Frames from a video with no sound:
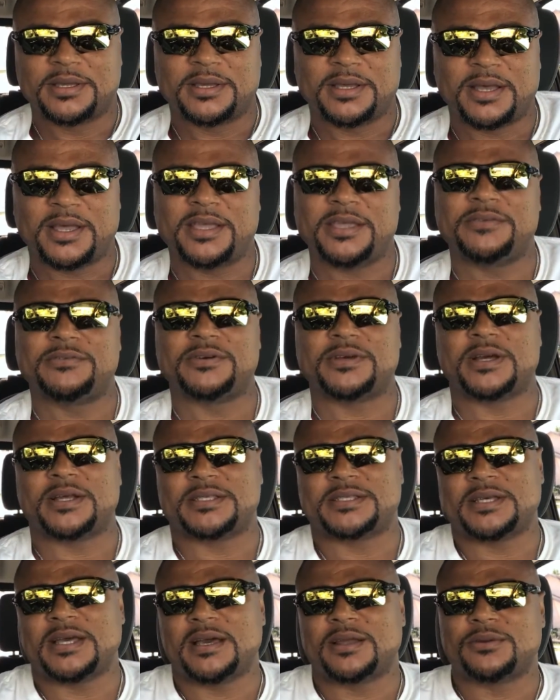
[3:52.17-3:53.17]
I even got
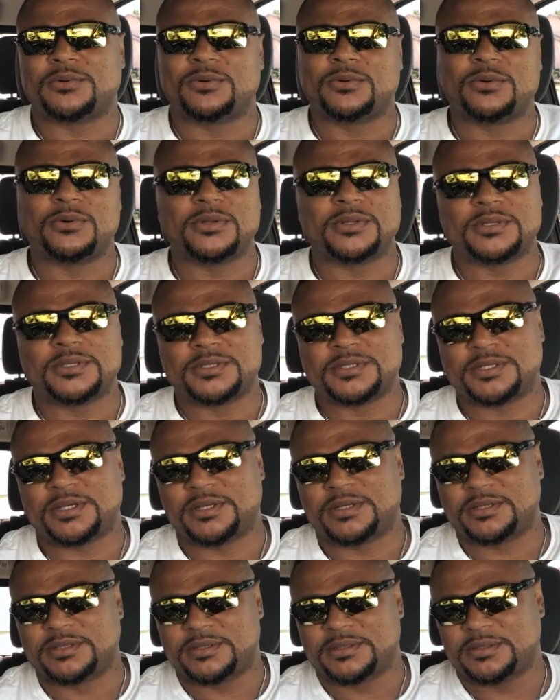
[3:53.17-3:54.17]
tired of rolling the
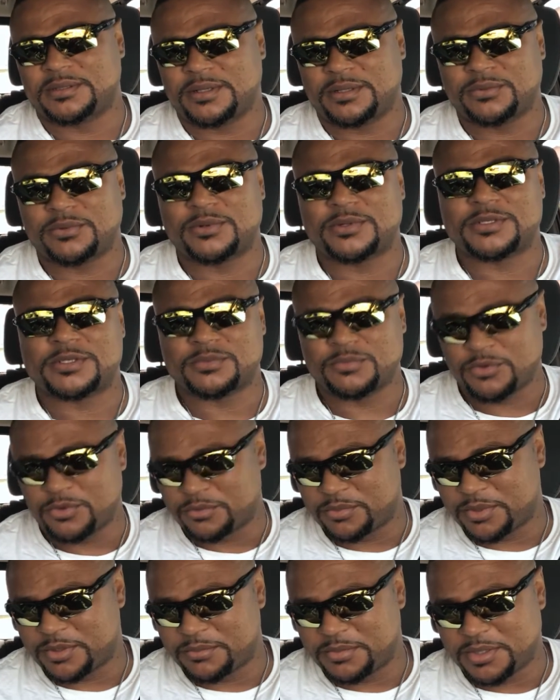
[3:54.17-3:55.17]
joint. I want to smoke,
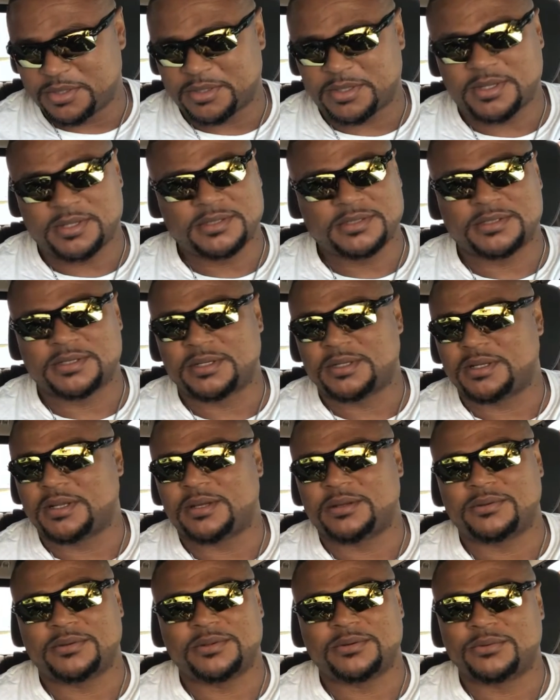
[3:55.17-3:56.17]
but I'm looking at the joint. I
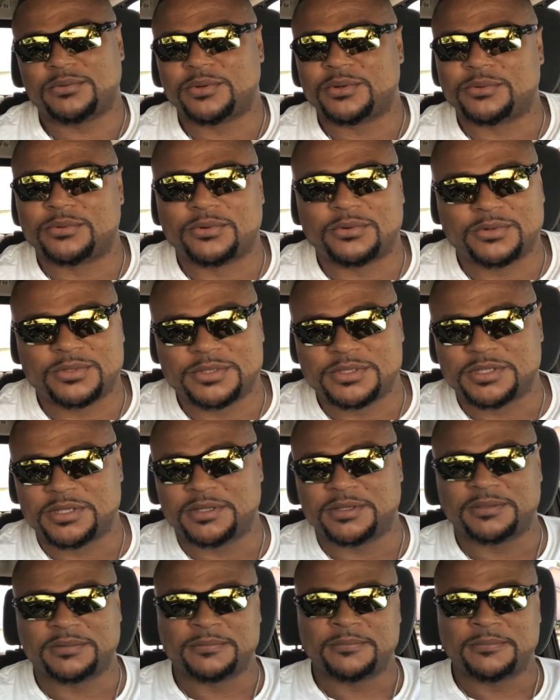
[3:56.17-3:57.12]
don't even want to roll the joint.